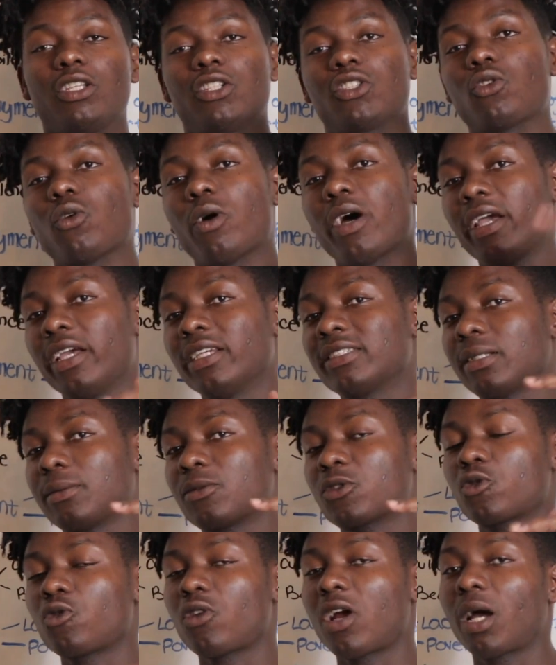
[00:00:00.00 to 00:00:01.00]
just go ahead and
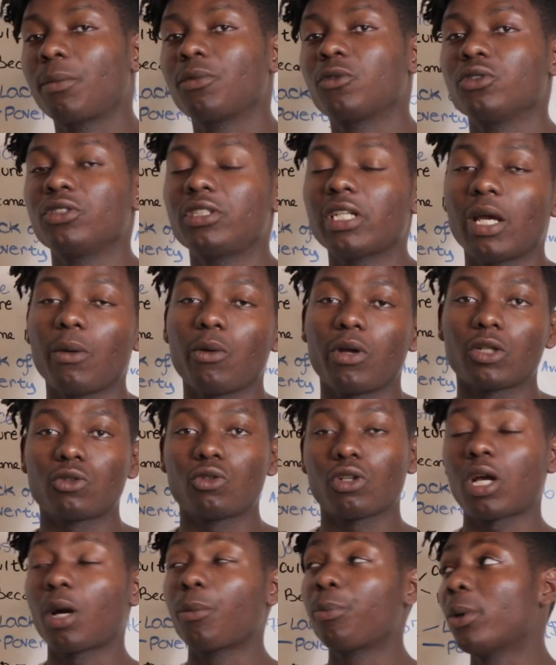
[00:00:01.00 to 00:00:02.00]
subscribe. Today we're going to
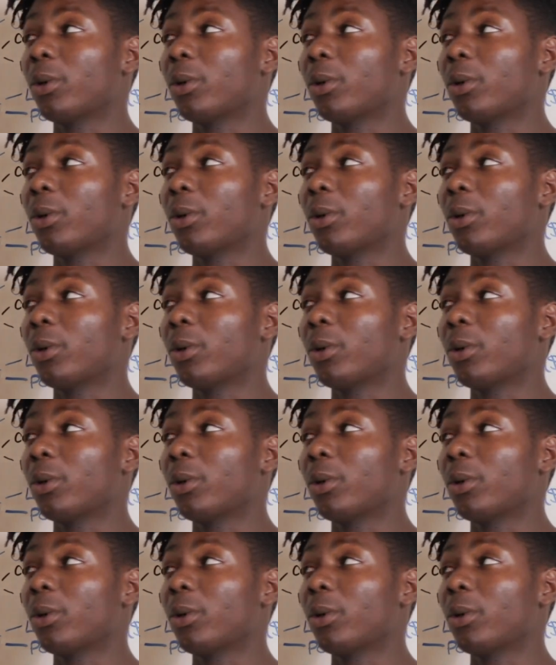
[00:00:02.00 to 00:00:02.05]
talk